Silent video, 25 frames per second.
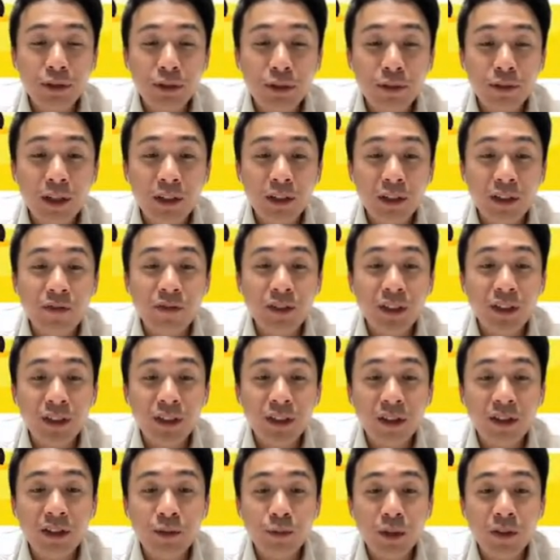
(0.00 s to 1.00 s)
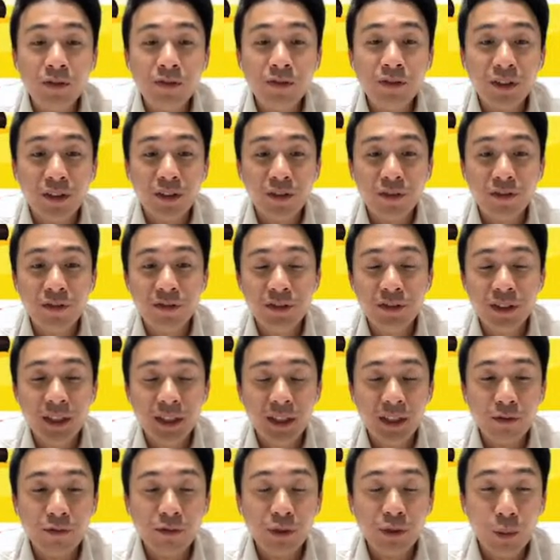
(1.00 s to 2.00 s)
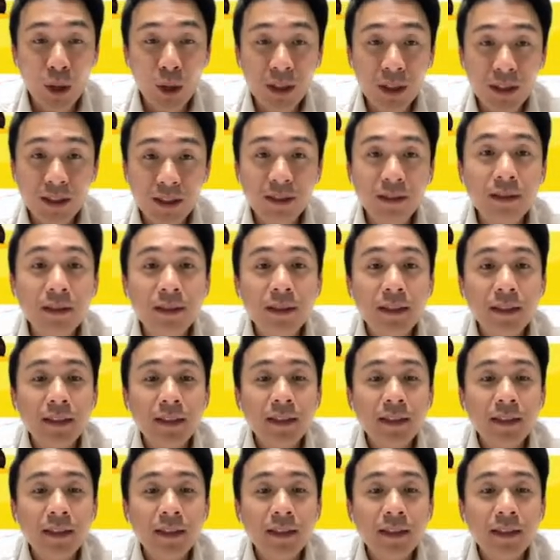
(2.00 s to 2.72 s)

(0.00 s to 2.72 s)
to $150 worth of uh, rewards